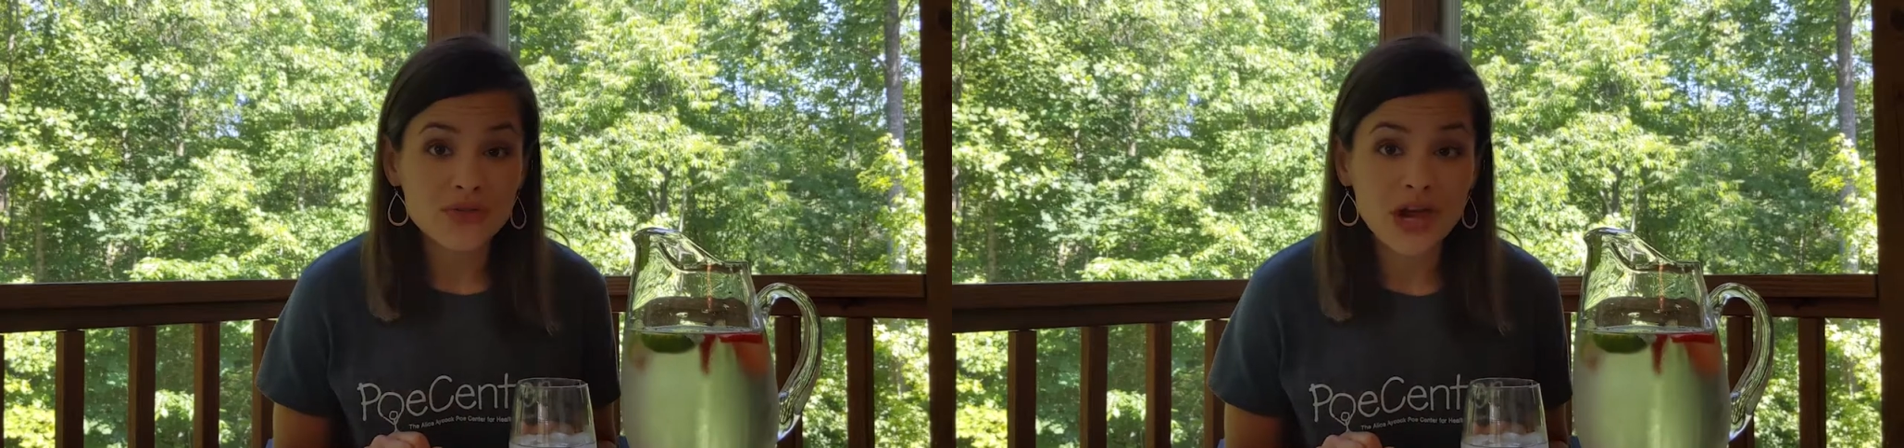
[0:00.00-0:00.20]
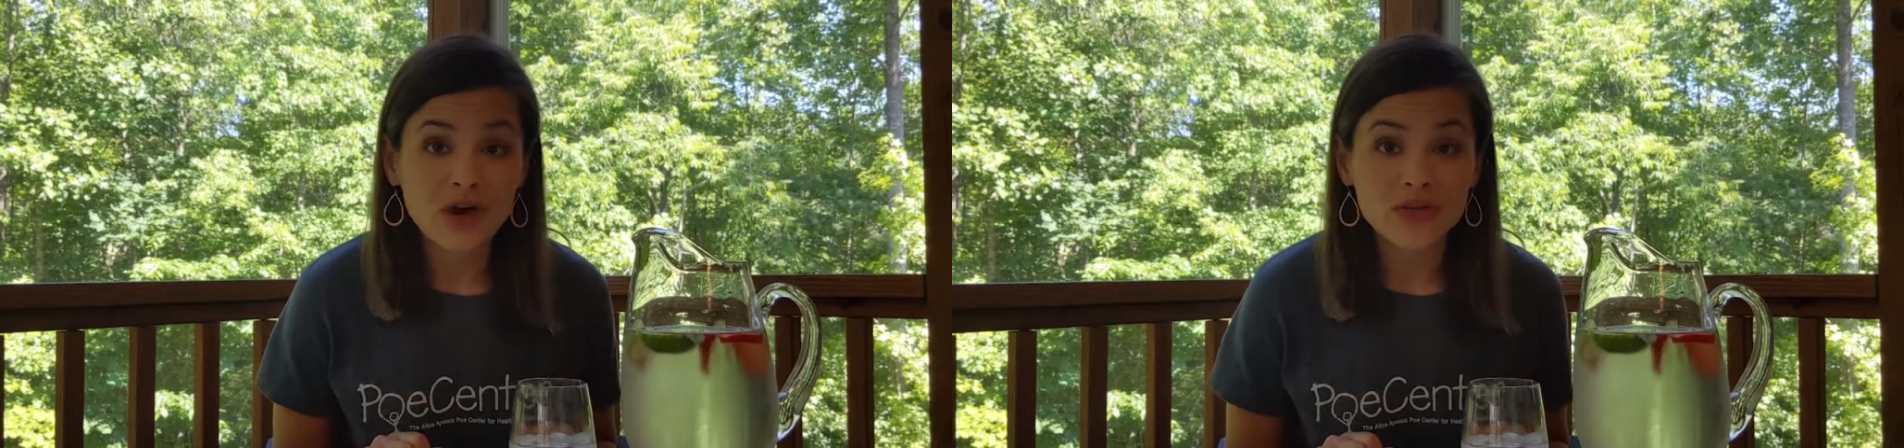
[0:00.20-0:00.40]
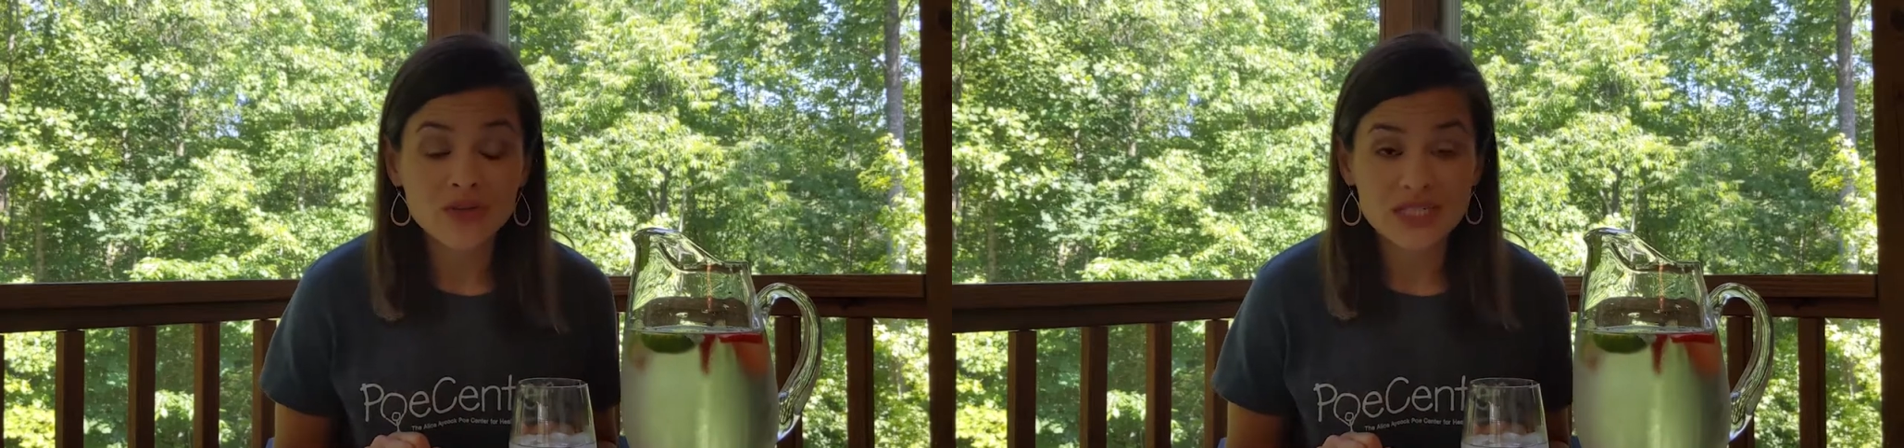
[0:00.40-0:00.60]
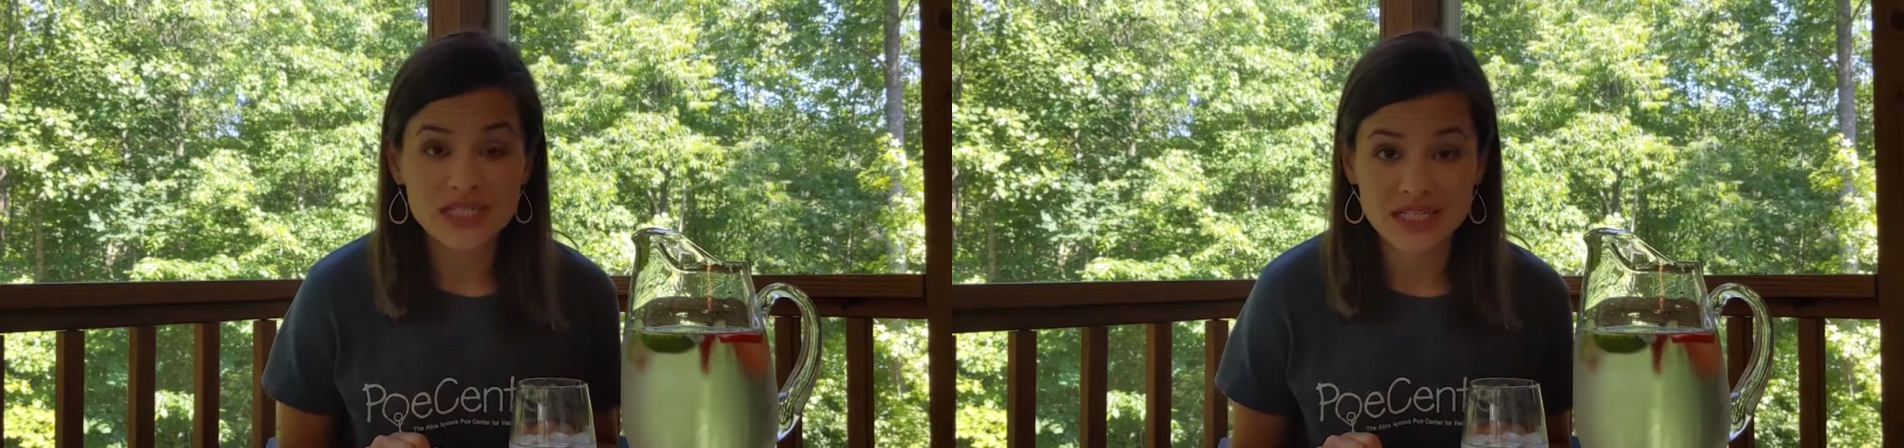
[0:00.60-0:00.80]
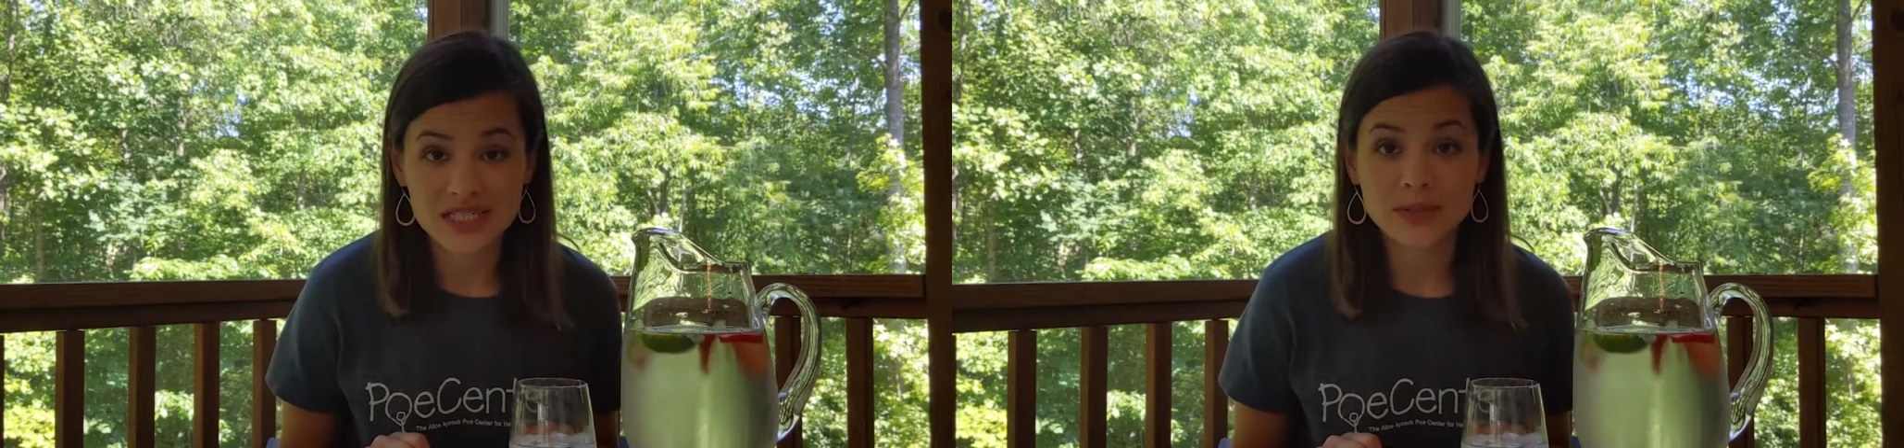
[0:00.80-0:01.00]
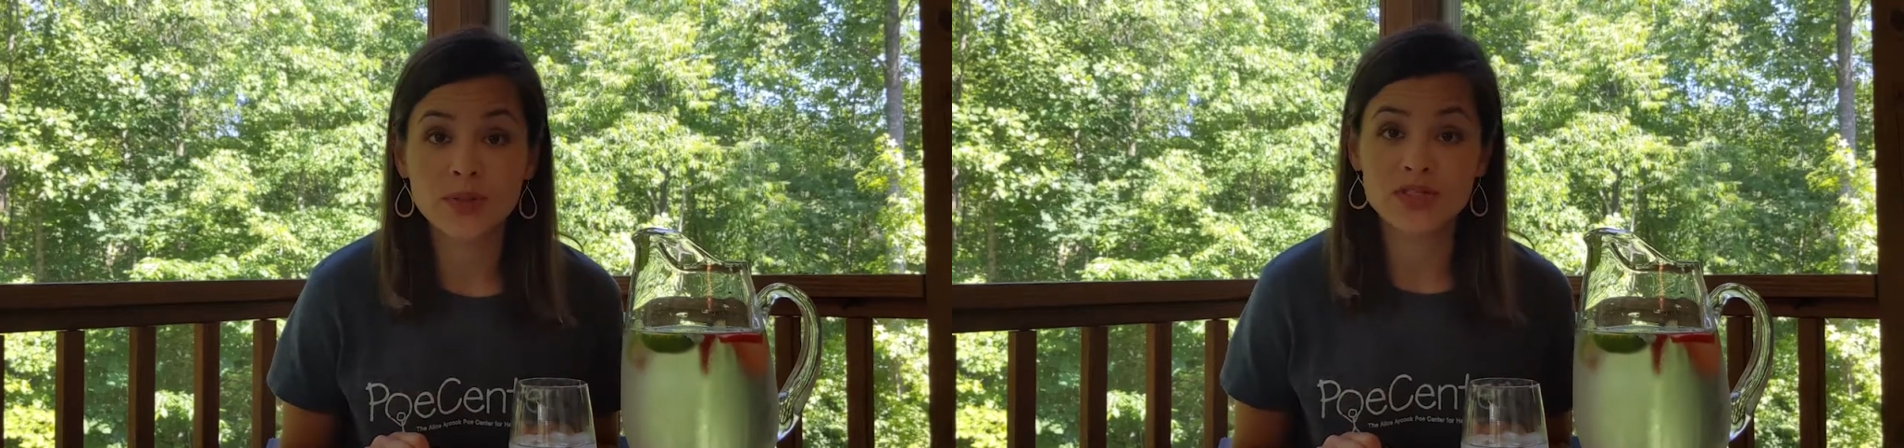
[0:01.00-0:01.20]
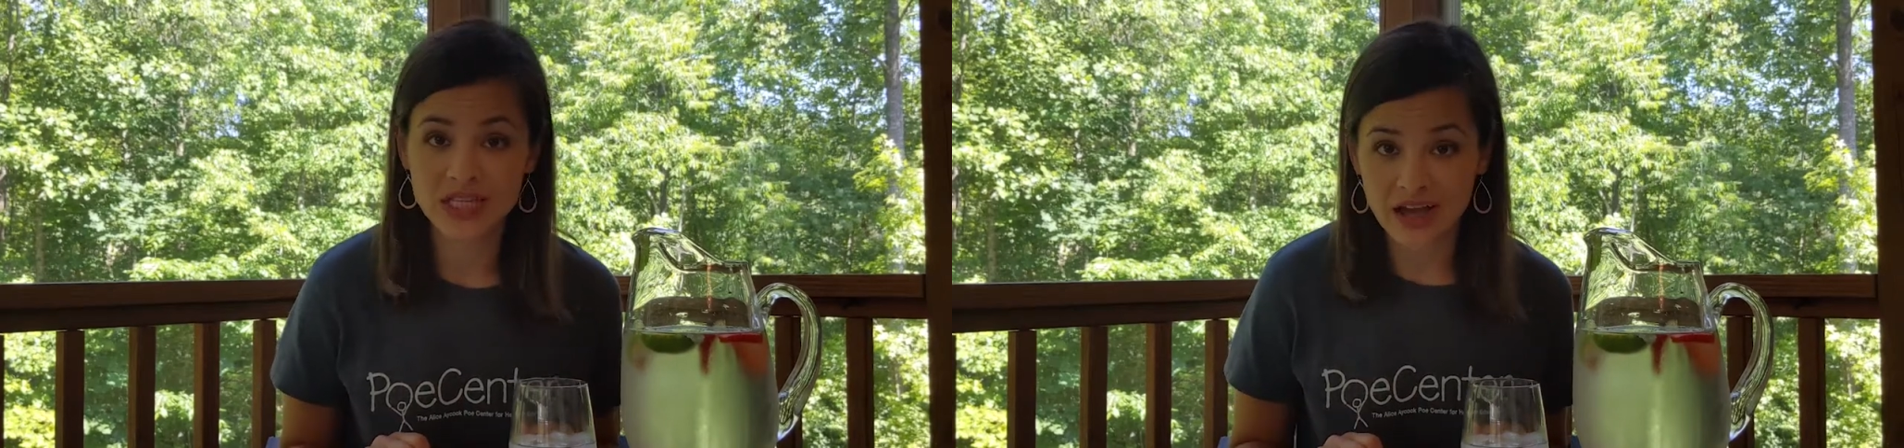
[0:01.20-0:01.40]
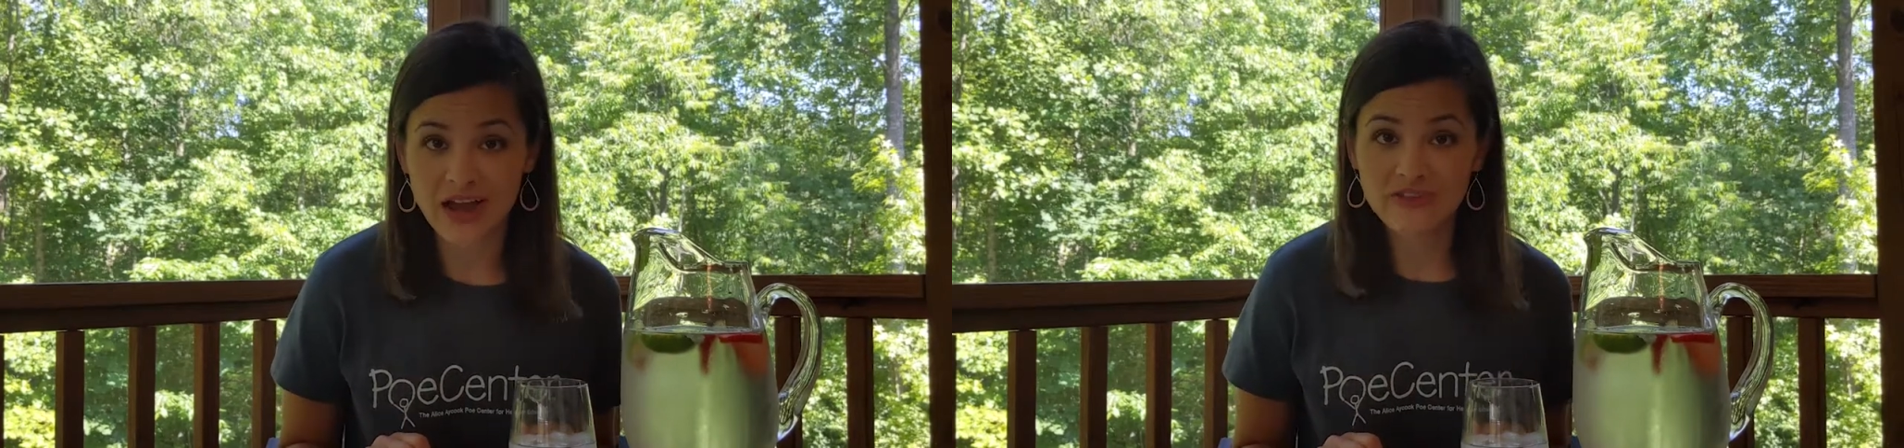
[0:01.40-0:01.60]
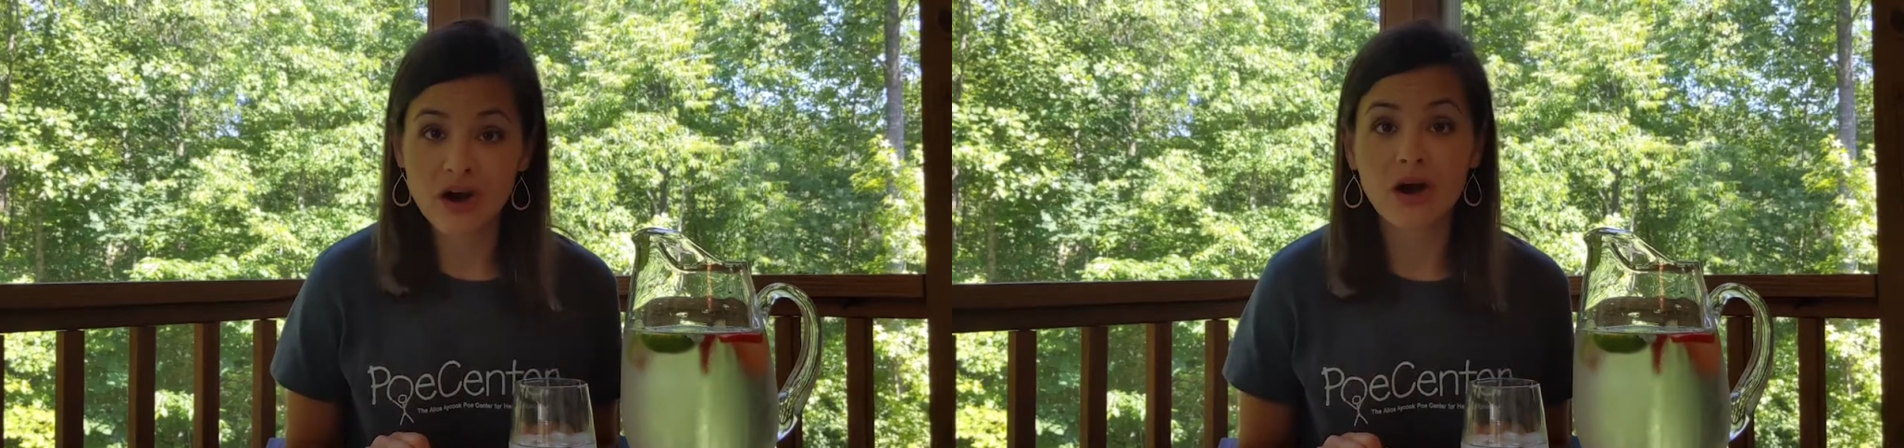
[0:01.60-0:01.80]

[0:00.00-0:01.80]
that over 60% of